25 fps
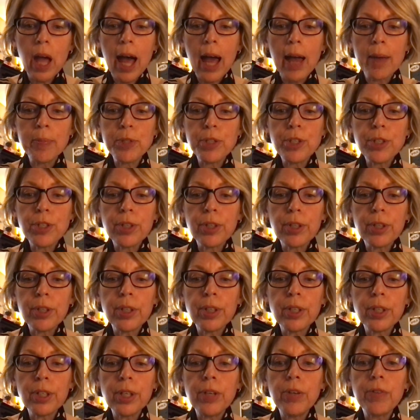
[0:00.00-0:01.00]
I'm
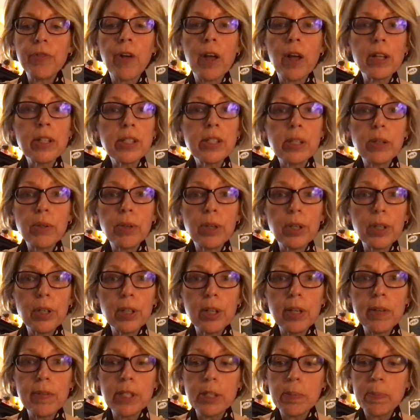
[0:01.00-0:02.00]
sure you've also
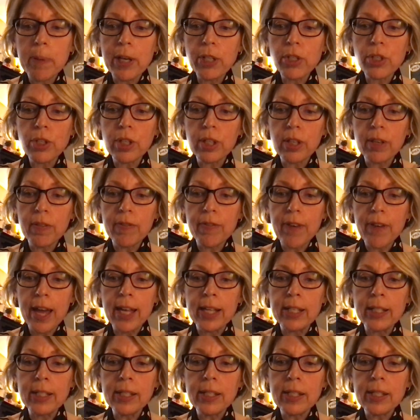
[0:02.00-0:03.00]
heard of special
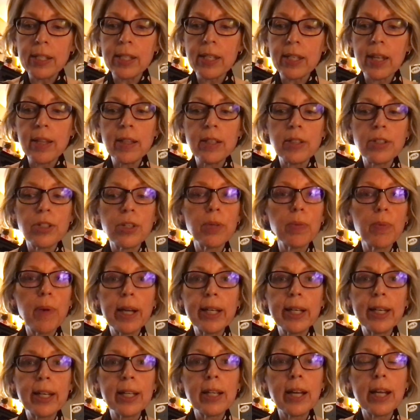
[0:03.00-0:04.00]
events to
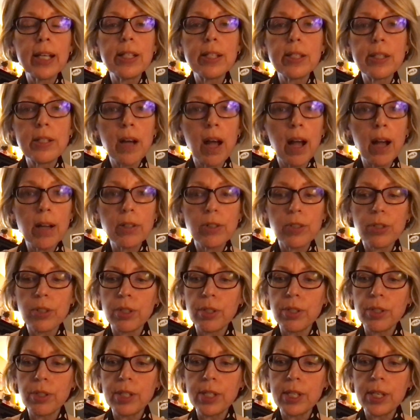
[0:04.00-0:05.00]
recognize
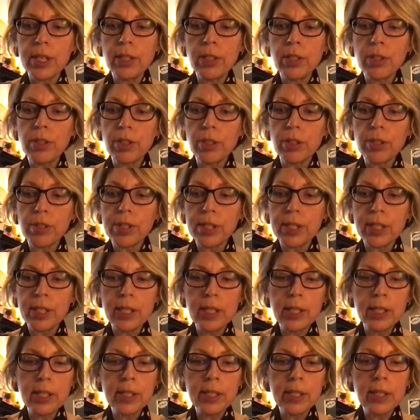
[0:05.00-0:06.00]
doctors and
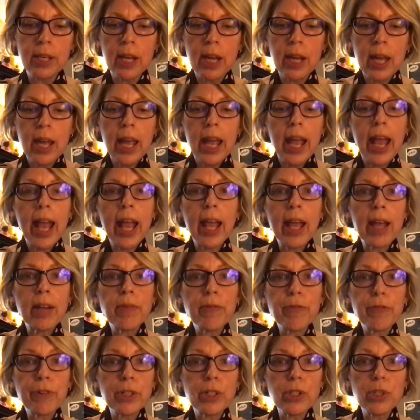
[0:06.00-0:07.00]
nurses
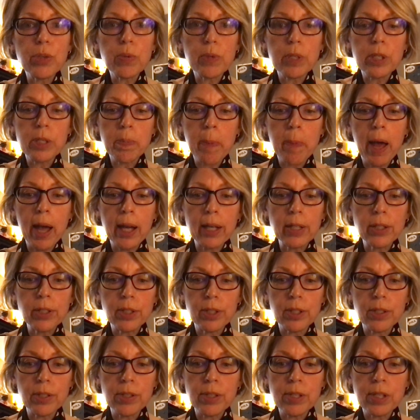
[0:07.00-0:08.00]
and first
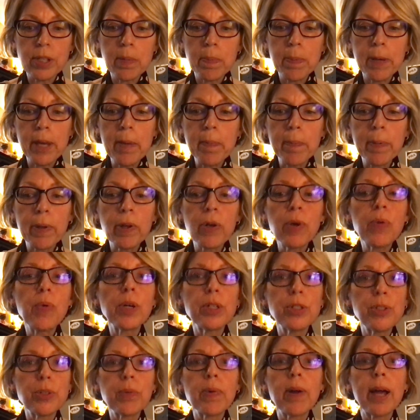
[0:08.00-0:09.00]
responders, the people who
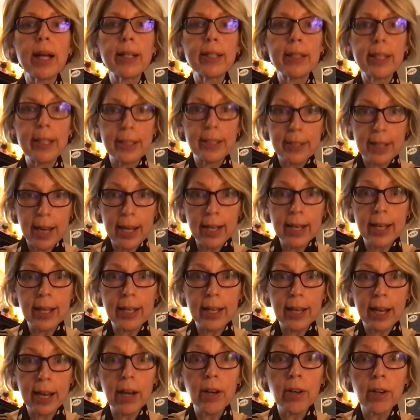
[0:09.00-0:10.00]
are directly taking
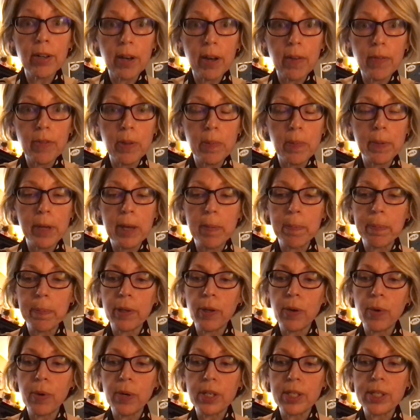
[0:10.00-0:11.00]
care of the people
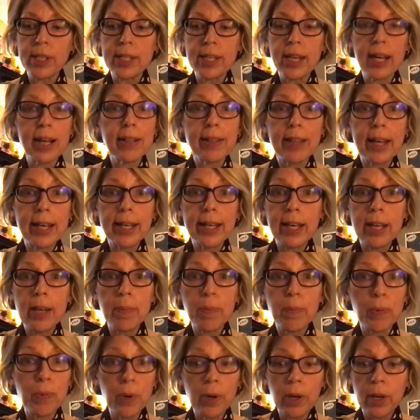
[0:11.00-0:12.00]
who are sick. They
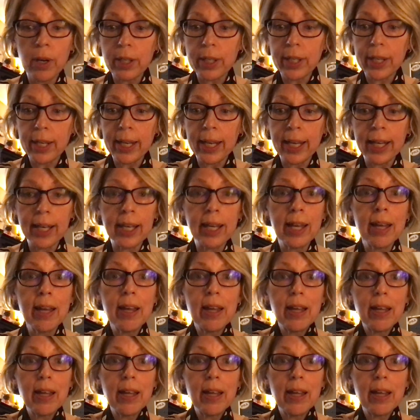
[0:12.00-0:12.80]
keep working